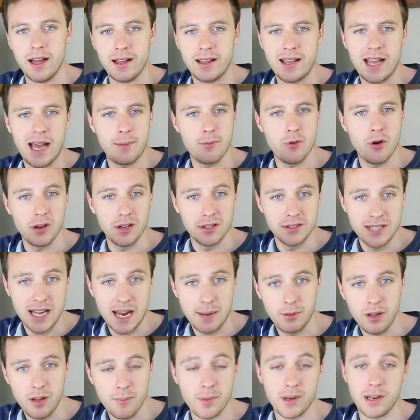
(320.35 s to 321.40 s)
camera on a
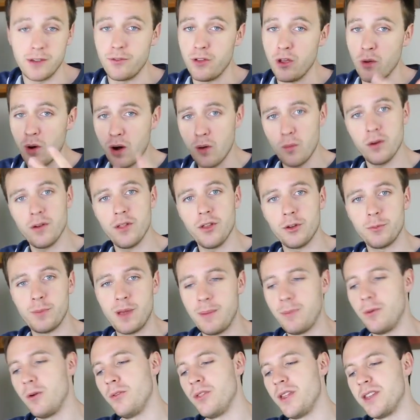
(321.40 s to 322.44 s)
tablet, but if you are one of those
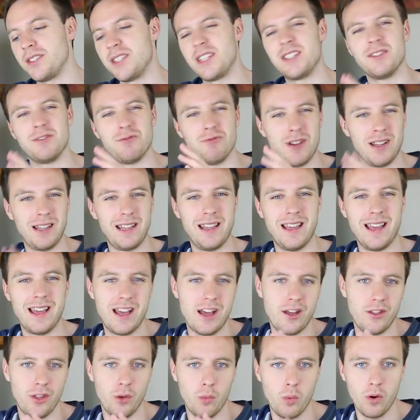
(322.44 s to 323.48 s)
people, this isn't really
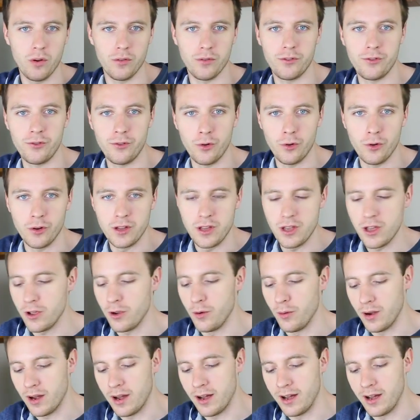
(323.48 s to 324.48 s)
the one for you.